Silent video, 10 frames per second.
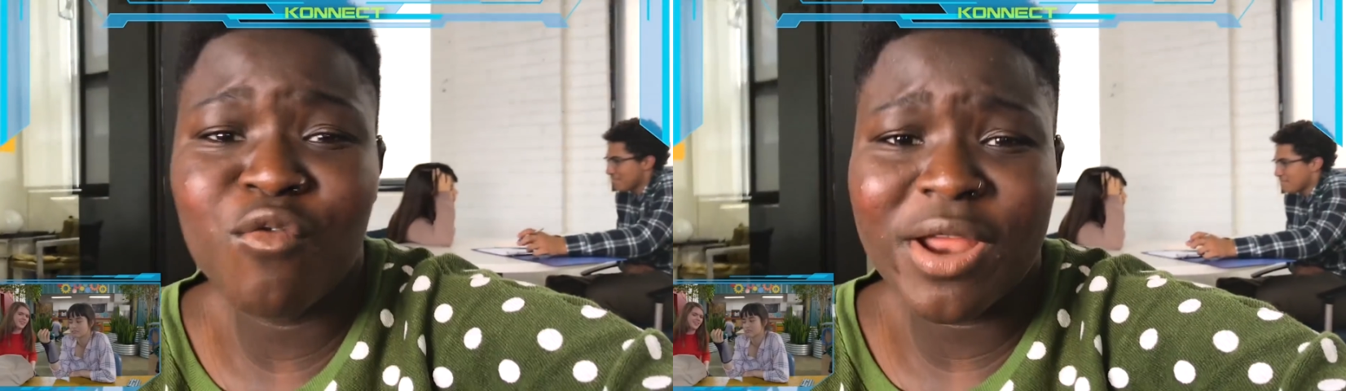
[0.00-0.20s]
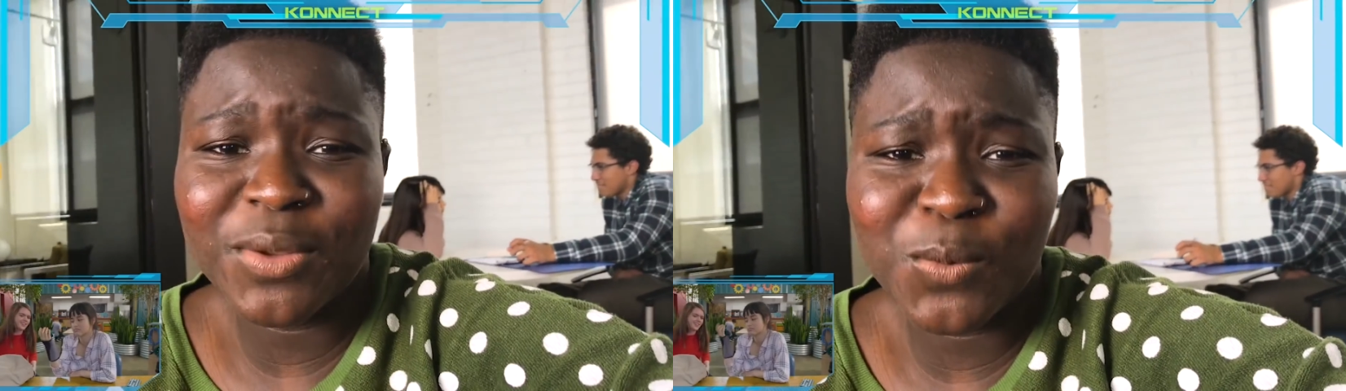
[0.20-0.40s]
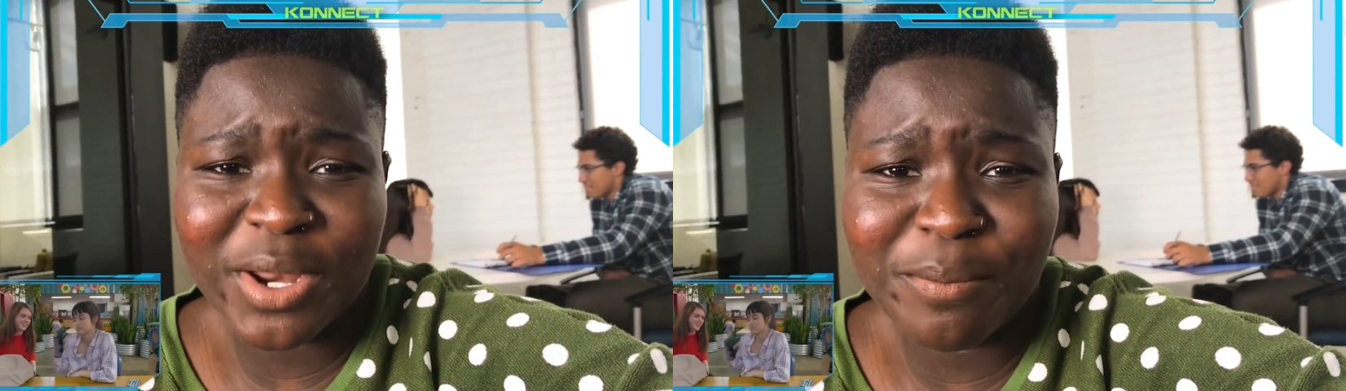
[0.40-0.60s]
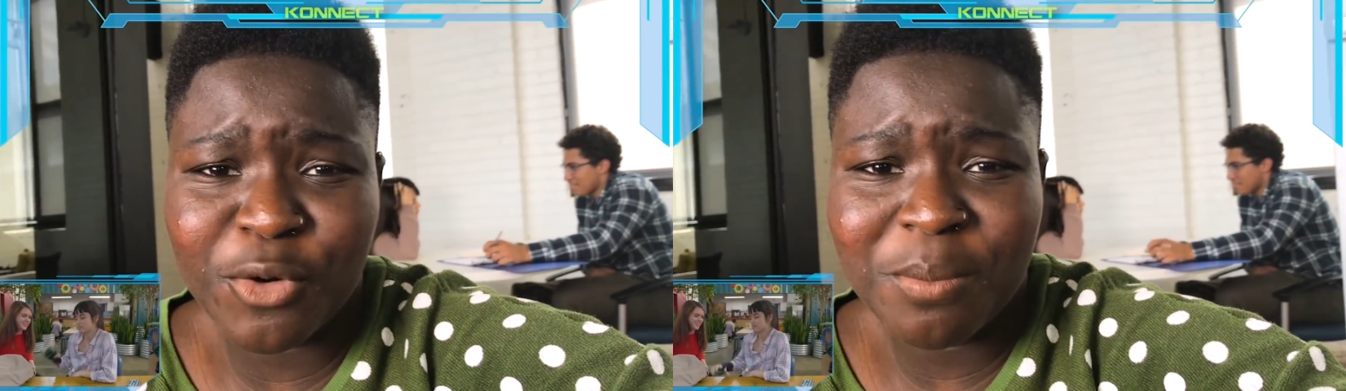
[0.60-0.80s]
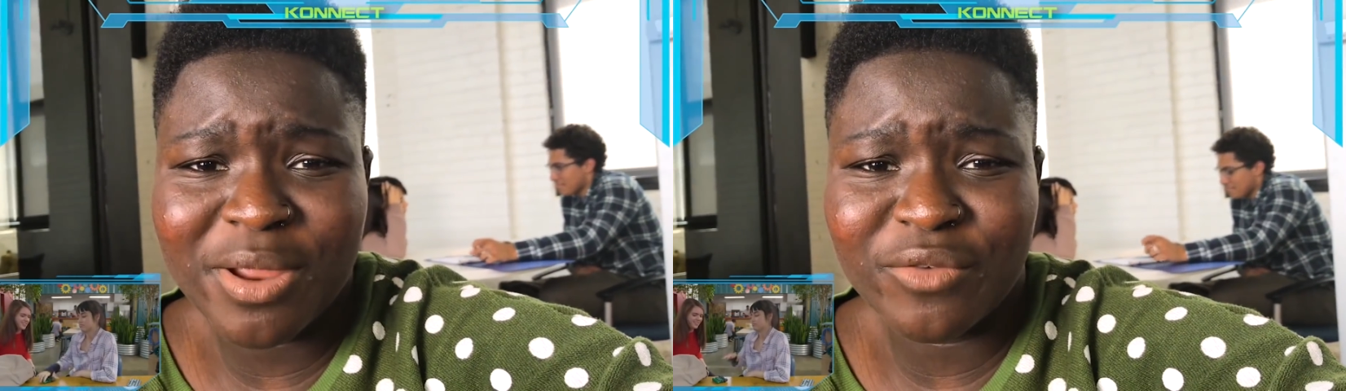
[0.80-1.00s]
Speaker 1: Oh, right, when I
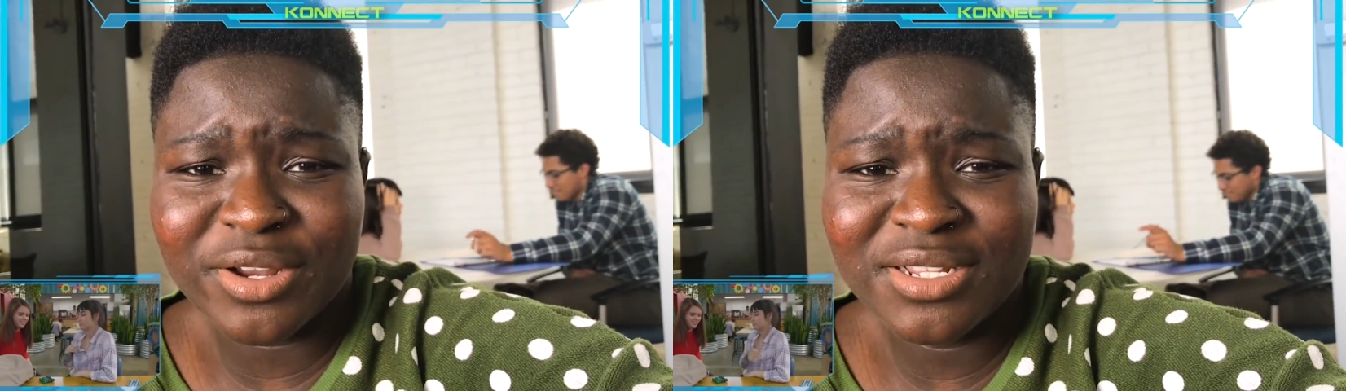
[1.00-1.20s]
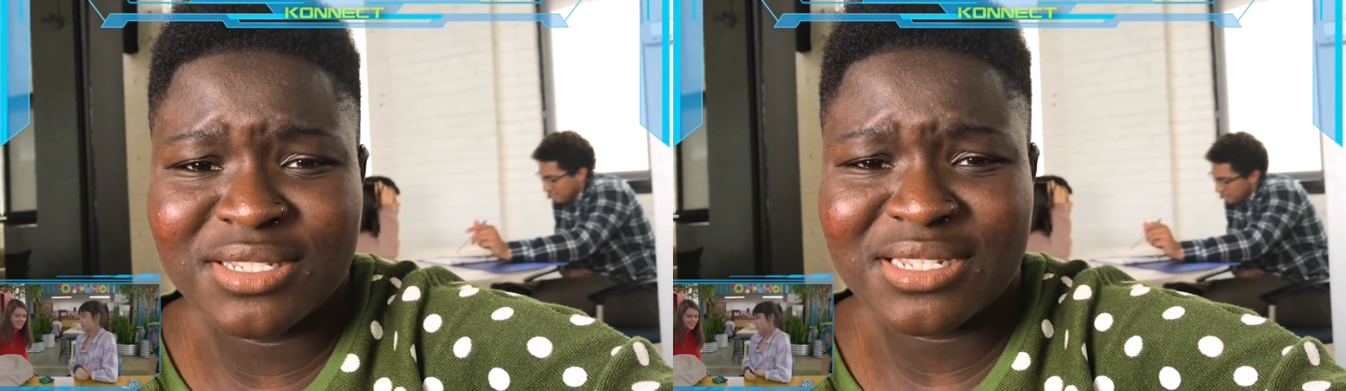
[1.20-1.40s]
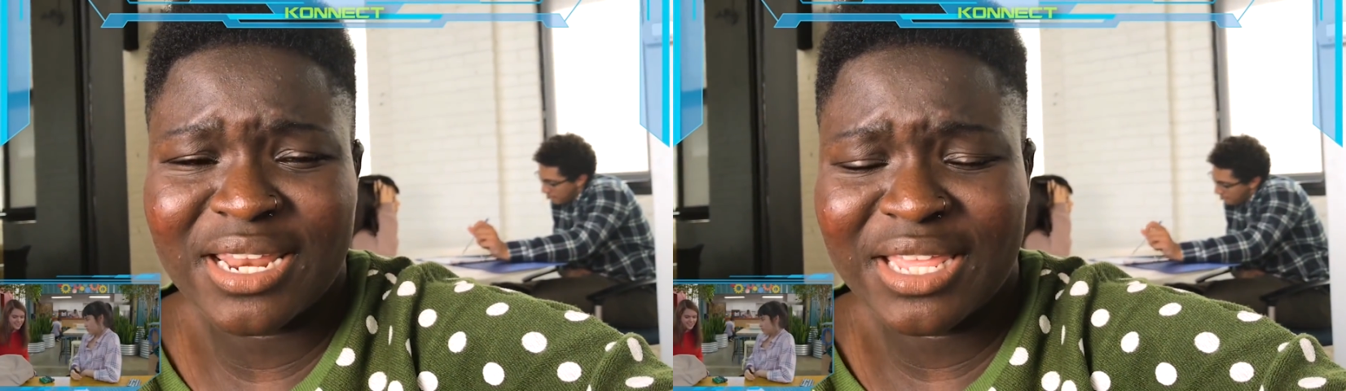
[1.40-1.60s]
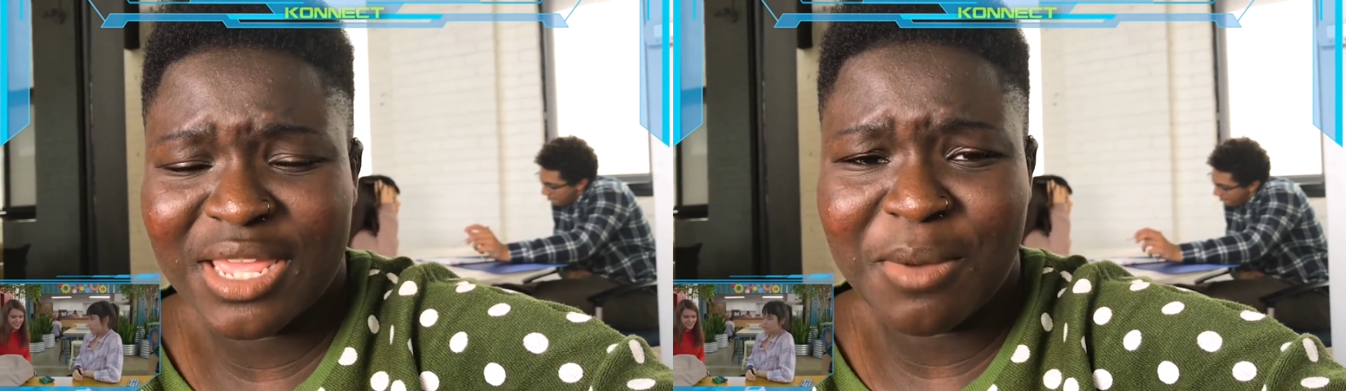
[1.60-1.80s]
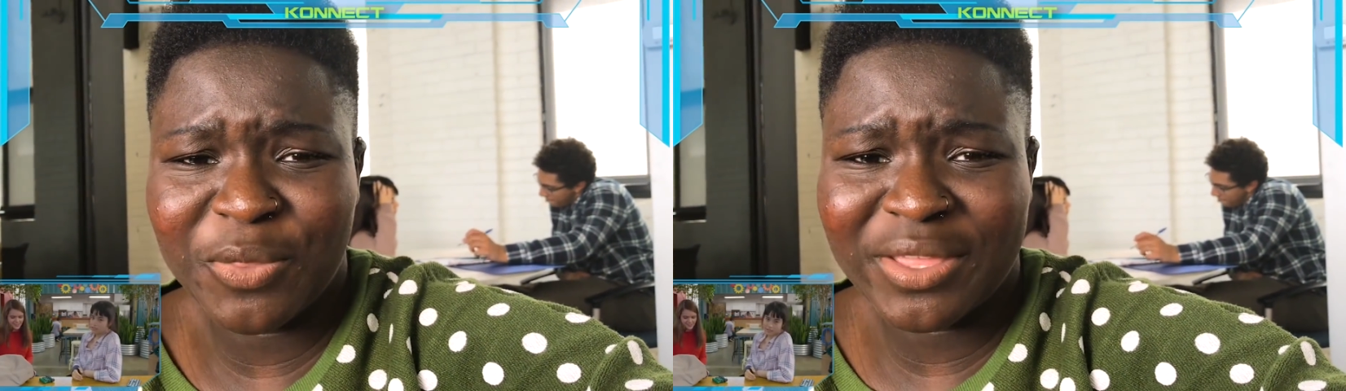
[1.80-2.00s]
broke my wrist and I
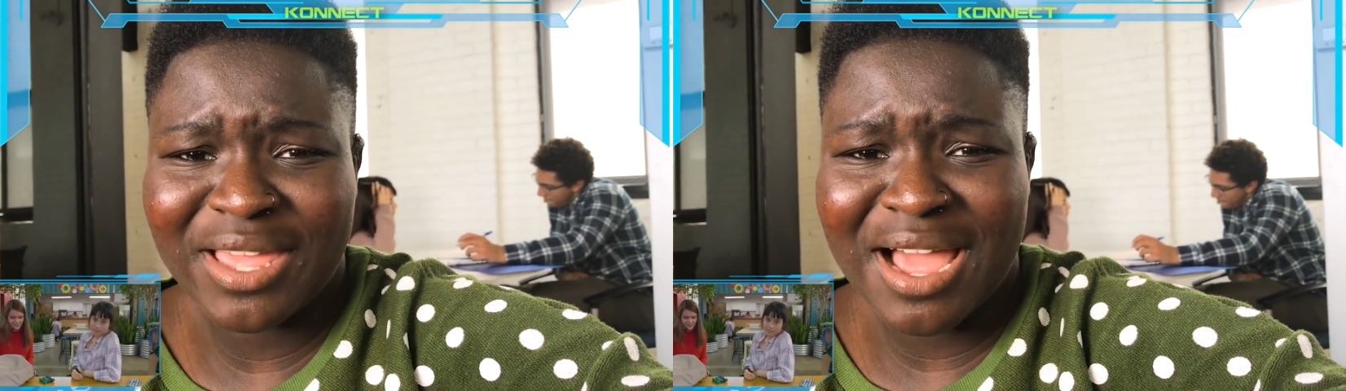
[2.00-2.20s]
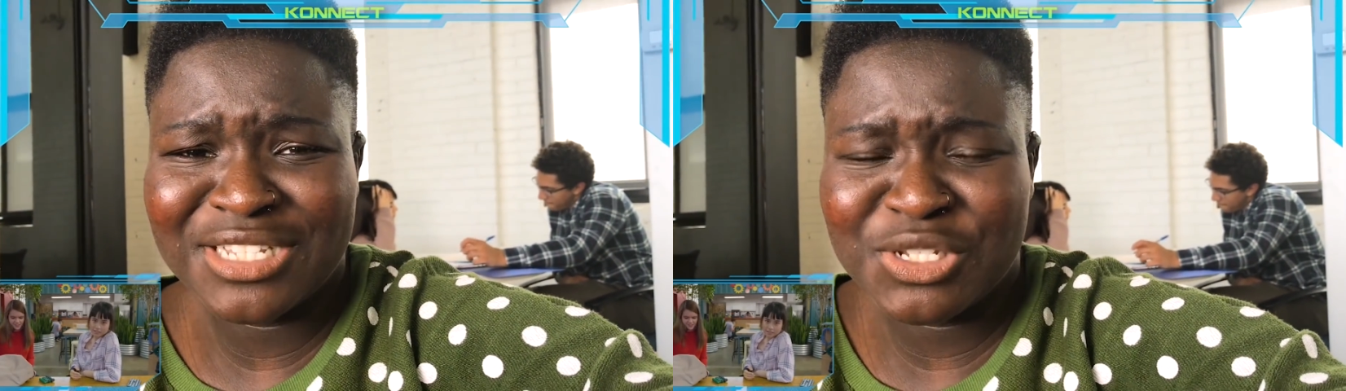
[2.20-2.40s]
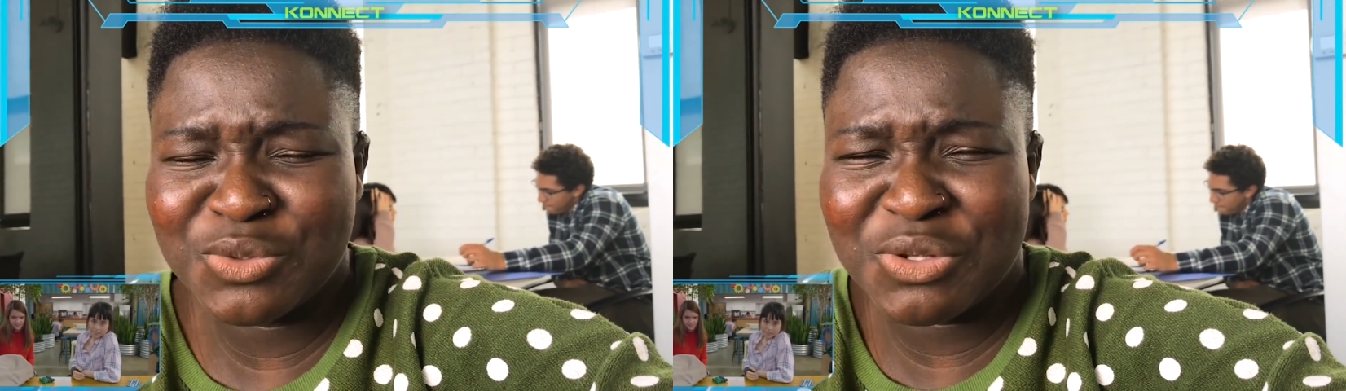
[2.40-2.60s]
came out the cast,